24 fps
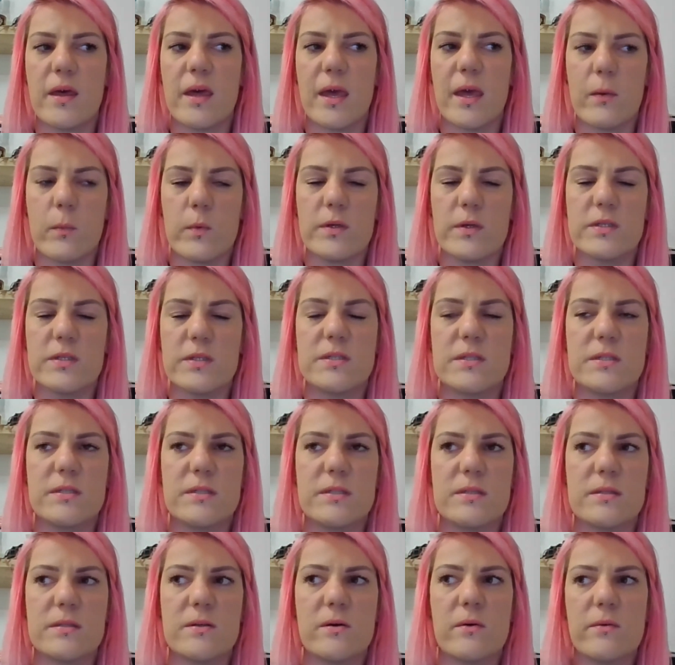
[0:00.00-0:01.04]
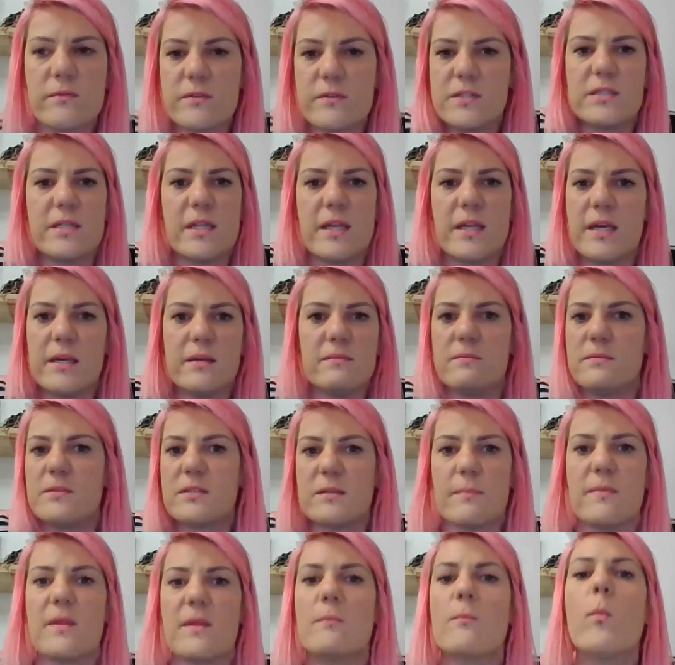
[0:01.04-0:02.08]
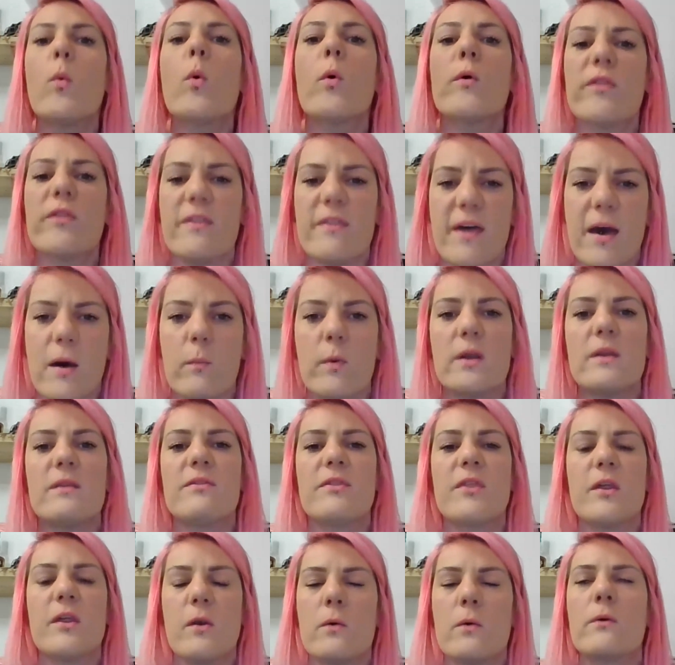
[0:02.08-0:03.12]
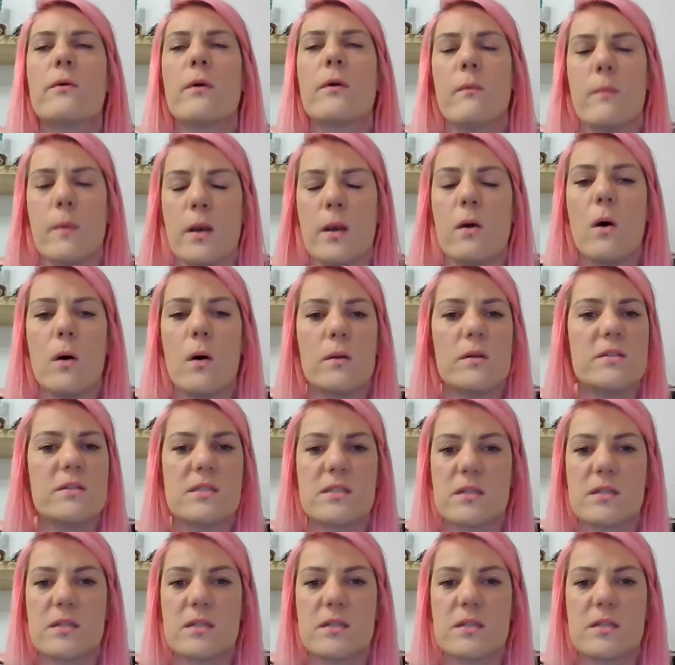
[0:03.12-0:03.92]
it was obviously something more than that when the longer it went on.